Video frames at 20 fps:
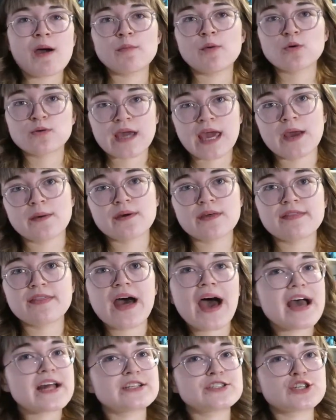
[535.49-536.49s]
I'm okay with
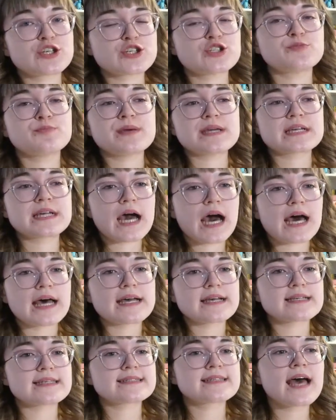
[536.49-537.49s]
that just
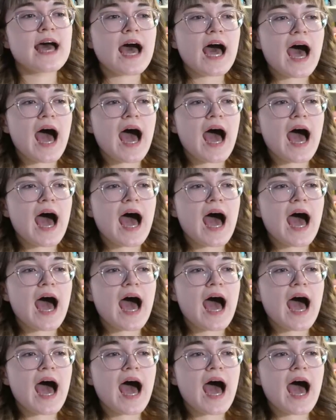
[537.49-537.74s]
because